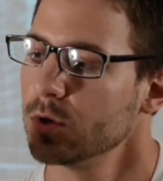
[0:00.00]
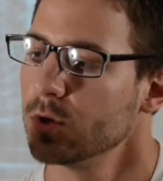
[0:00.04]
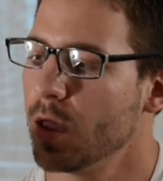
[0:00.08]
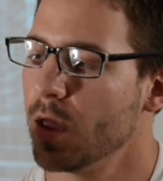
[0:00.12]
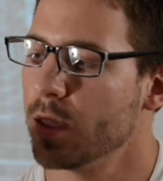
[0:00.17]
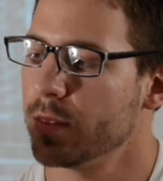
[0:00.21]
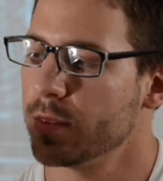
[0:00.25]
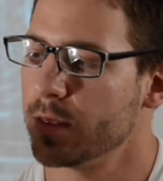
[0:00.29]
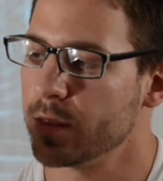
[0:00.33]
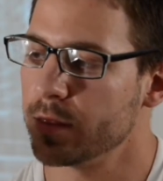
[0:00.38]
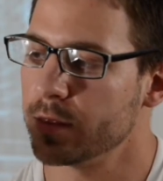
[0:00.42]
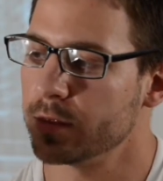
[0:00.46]

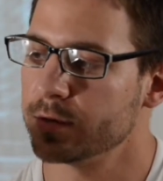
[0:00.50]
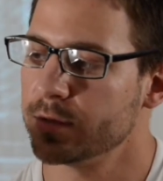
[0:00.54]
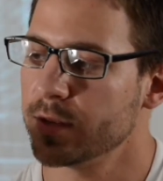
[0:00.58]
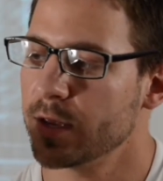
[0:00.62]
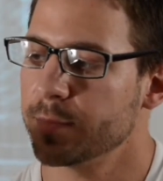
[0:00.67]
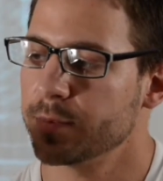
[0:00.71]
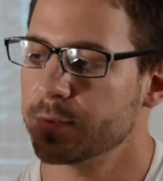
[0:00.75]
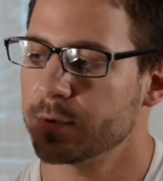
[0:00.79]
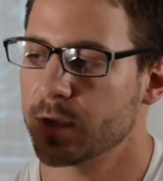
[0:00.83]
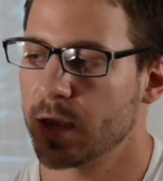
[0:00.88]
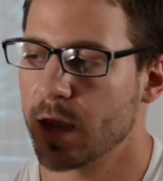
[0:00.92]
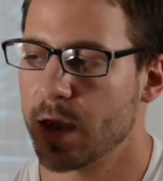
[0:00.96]
And then the
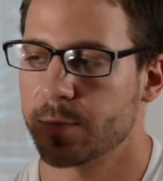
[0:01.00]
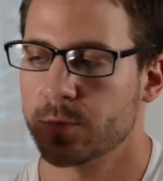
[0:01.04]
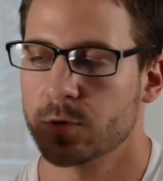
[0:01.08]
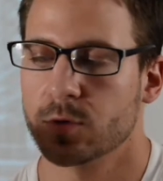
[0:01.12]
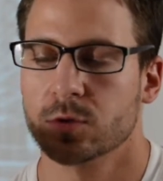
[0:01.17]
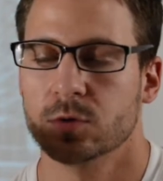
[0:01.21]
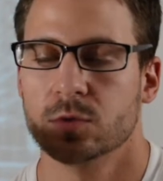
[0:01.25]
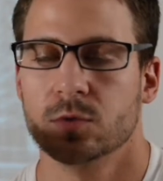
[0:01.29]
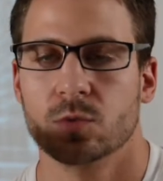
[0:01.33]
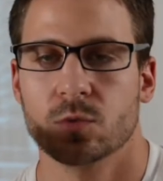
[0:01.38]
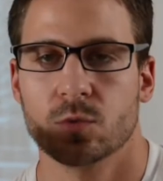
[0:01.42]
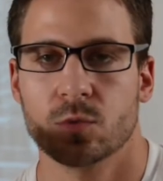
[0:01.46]
depth camera,
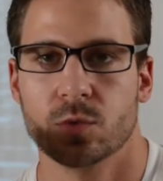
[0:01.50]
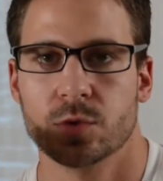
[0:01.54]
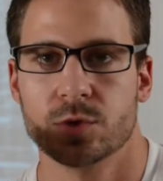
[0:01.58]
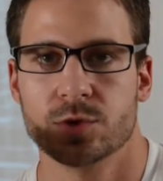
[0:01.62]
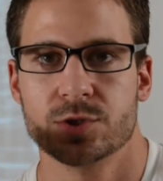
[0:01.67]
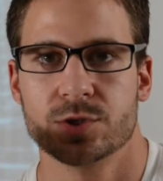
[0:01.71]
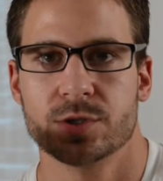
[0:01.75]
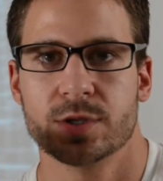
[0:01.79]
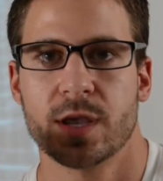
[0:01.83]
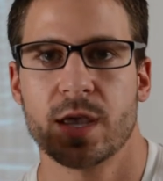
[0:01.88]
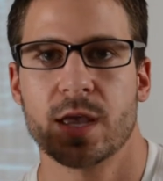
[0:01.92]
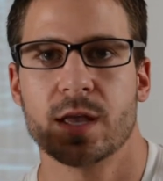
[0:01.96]

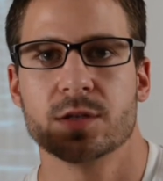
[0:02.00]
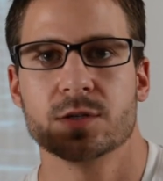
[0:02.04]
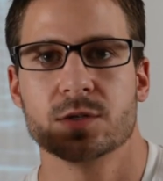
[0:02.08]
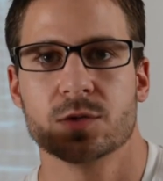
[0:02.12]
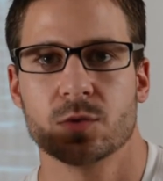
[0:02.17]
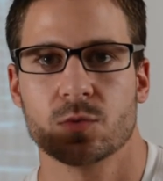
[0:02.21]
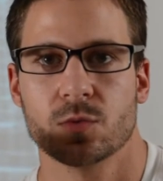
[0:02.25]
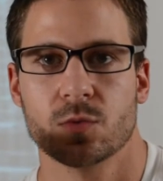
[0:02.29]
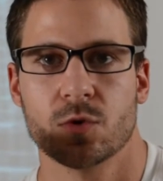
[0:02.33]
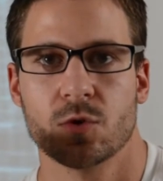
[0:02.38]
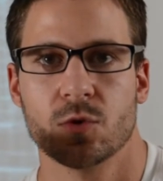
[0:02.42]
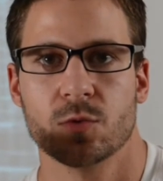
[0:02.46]
which scans
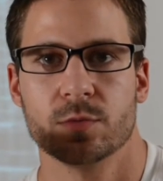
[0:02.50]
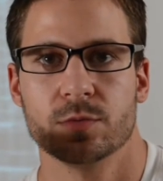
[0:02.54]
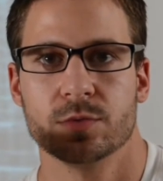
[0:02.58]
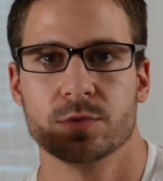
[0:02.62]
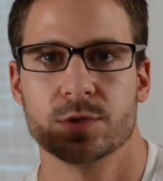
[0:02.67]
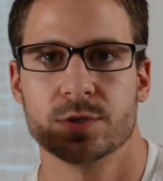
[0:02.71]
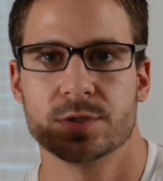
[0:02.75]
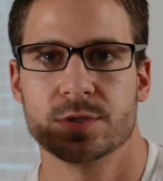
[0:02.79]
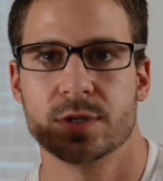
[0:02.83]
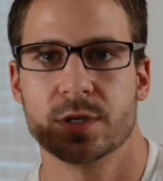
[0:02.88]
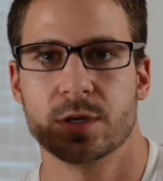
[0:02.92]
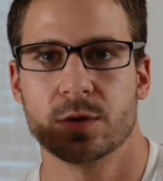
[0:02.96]
the room
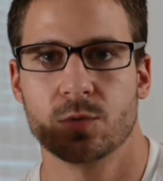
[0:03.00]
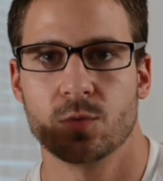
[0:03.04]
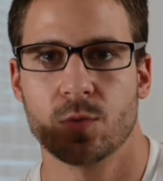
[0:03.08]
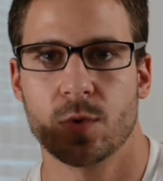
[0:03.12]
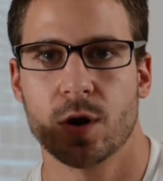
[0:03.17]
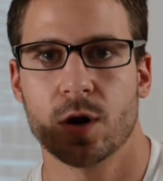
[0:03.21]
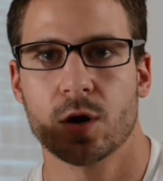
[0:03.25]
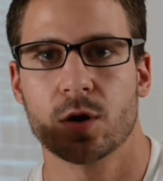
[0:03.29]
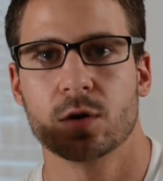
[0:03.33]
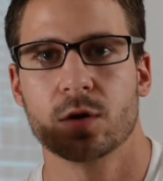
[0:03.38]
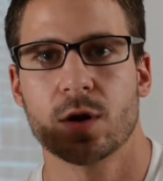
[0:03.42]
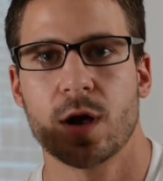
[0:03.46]
to see
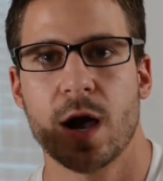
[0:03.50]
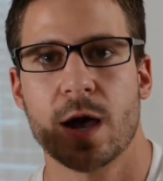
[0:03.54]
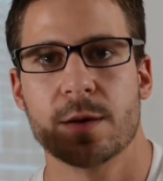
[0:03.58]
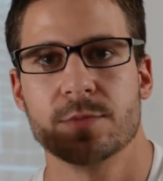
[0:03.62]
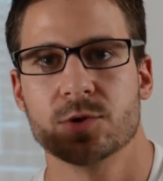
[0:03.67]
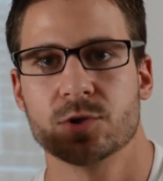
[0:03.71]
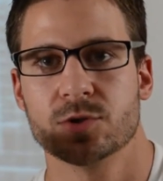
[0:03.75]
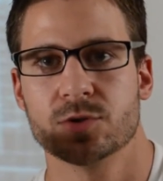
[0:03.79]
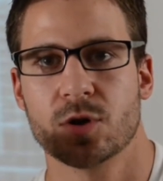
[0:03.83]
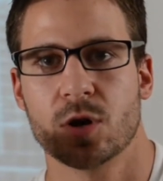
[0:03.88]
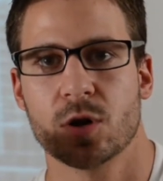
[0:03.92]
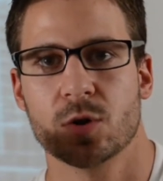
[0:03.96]
where
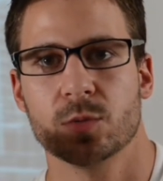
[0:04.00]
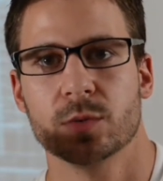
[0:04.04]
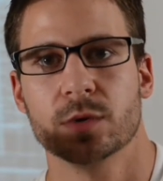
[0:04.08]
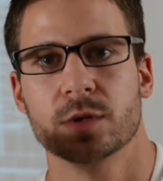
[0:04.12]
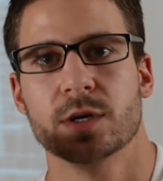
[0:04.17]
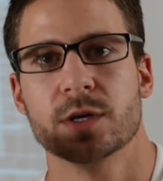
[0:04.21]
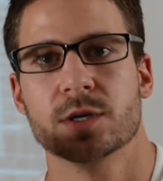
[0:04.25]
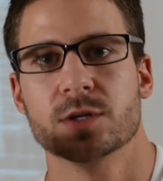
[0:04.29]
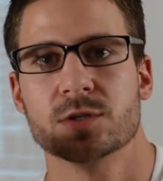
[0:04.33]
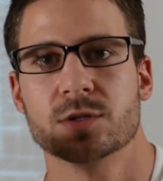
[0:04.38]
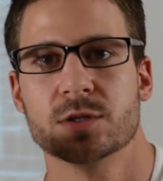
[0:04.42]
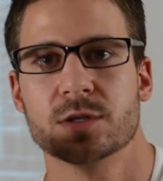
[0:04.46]
objects are in
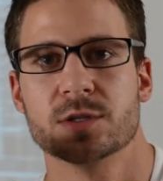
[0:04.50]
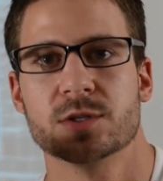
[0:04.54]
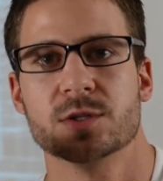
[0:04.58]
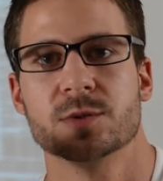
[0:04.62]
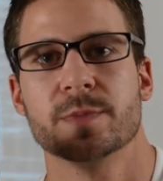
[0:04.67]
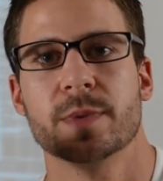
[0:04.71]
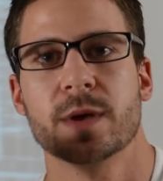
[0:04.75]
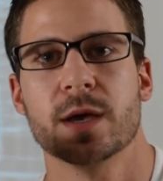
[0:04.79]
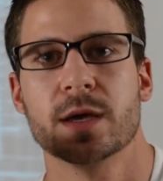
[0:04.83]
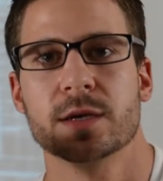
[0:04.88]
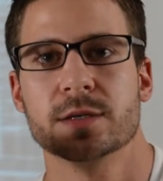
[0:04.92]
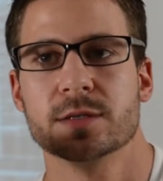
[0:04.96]
relation to
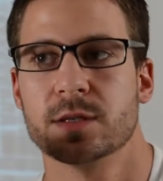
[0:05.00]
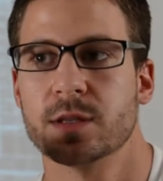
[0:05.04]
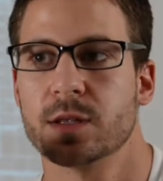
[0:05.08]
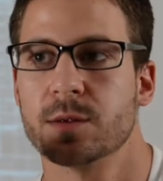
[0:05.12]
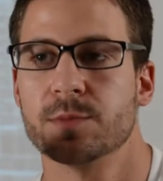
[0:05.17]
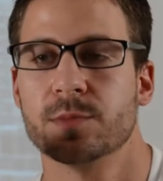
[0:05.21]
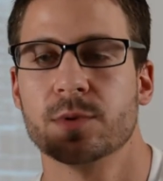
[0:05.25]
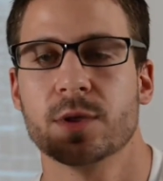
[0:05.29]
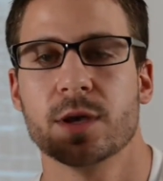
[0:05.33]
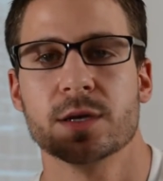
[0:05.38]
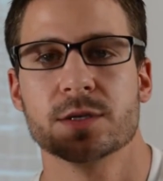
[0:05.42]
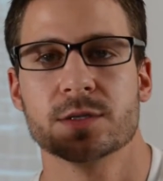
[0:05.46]
space and then
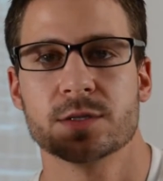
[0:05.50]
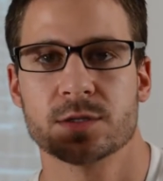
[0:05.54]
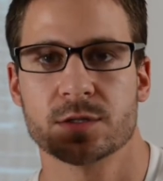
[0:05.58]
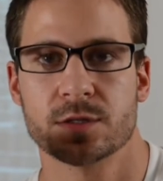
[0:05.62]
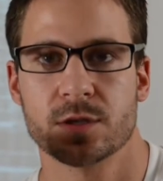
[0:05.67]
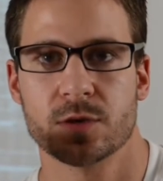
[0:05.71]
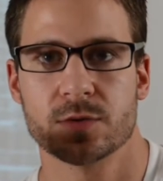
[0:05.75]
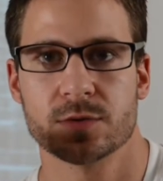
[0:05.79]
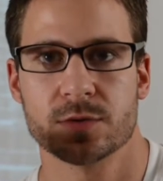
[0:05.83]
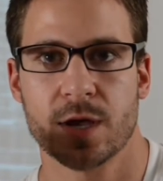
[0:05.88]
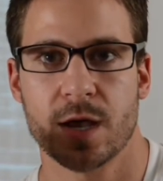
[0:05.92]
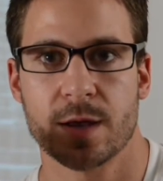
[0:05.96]
places
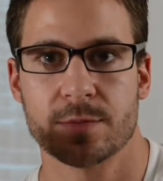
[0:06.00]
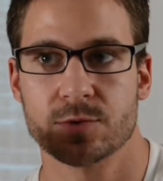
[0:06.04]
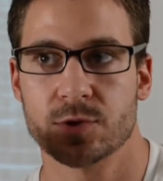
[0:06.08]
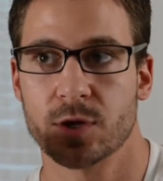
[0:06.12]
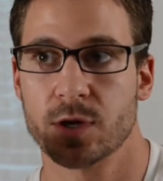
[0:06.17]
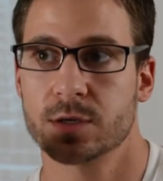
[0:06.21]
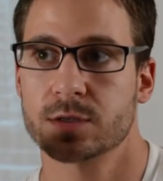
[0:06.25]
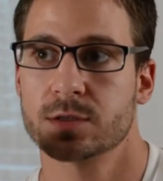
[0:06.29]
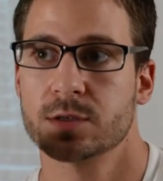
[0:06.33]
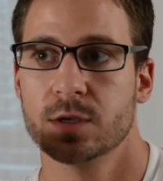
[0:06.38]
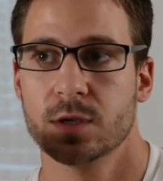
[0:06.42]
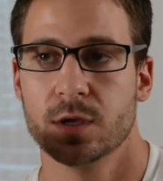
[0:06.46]
those
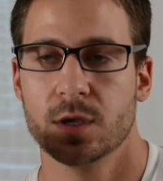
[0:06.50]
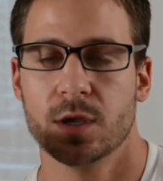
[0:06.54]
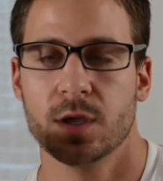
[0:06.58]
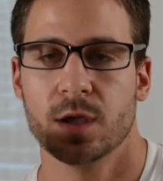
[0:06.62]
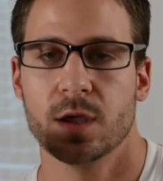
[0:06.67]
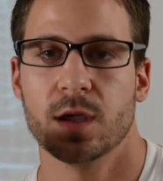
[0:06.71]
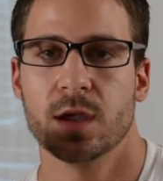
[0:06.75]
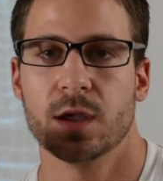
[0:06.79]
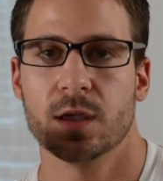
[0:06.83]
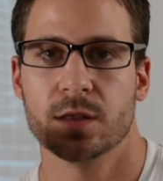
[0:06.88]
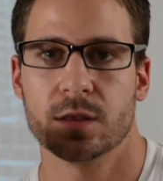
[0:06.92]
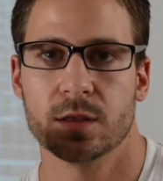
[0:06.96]
objects
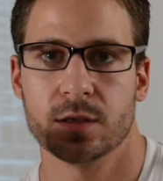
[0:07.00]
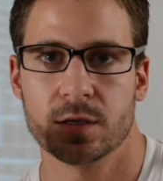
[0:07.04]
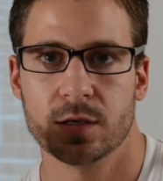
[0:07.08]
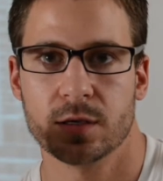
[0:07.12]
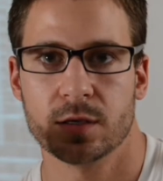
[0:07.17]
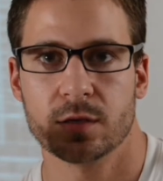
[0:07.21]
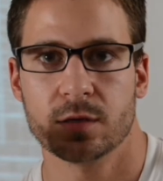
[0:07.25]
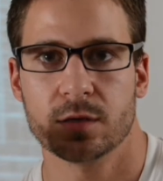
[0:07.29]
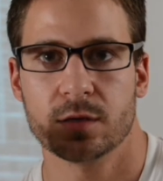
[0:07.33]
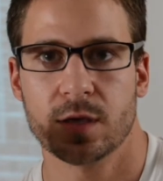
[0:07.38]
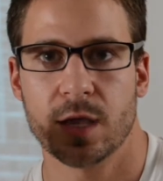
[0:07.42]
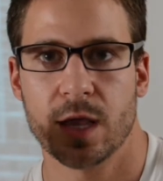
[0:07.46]
in the
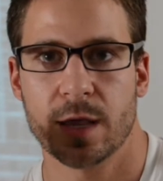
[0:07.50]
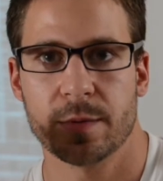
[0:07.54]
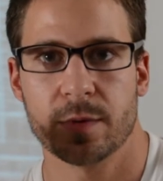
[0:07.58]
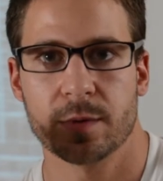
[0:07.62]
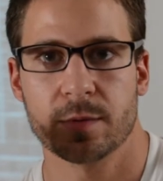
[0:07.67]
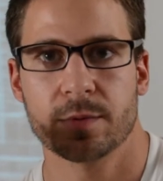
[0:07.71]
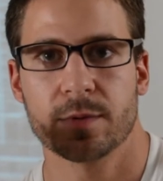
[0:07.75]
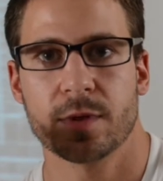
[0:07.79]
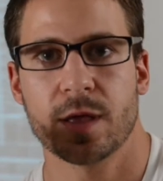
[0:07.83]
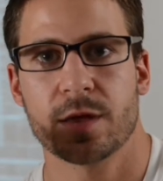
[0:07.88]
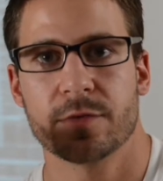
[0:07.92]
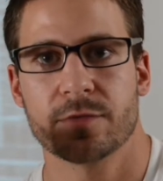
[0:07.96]

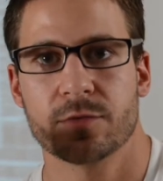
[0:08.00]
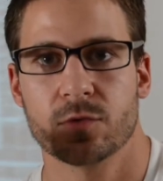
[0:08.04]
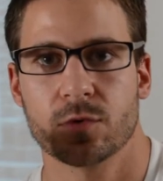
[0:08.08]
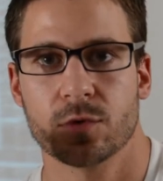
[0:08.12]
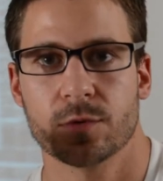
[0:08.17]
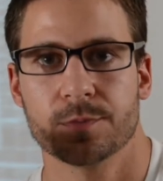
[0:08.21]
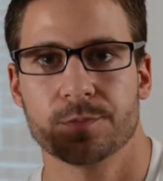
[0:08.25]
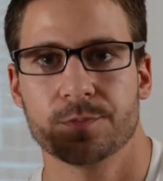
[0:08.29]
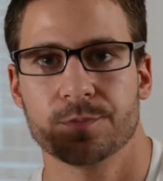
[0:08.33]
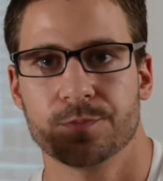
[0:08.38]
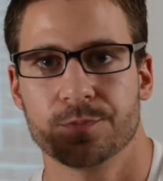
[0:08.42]
gaming platform.